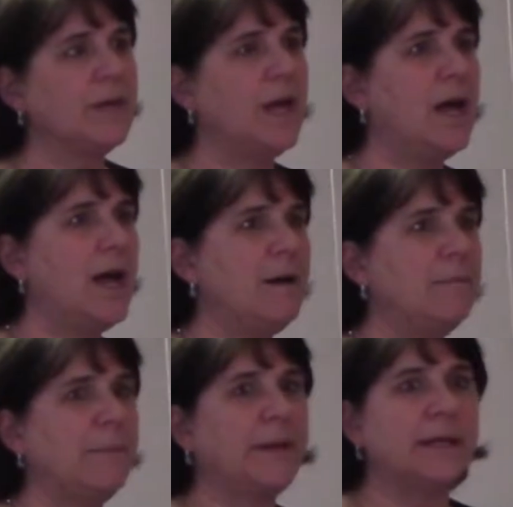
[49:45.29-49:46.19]

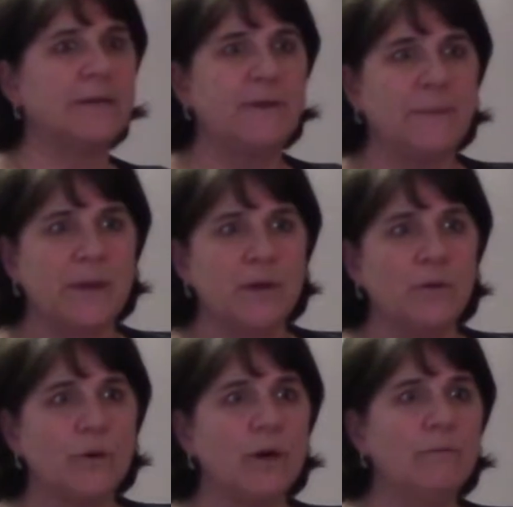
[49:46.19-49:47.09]
Am I going to get
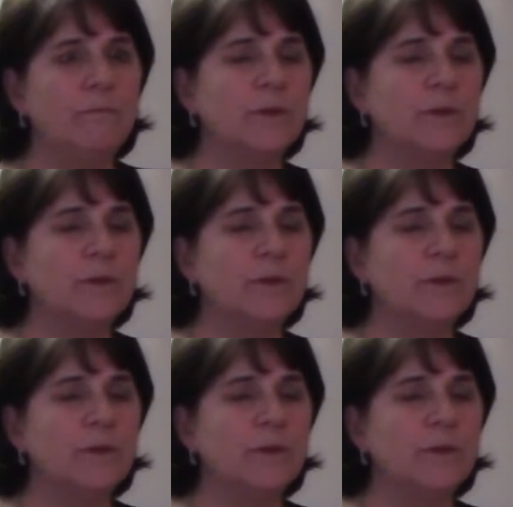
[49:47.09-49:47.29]
amiodarone?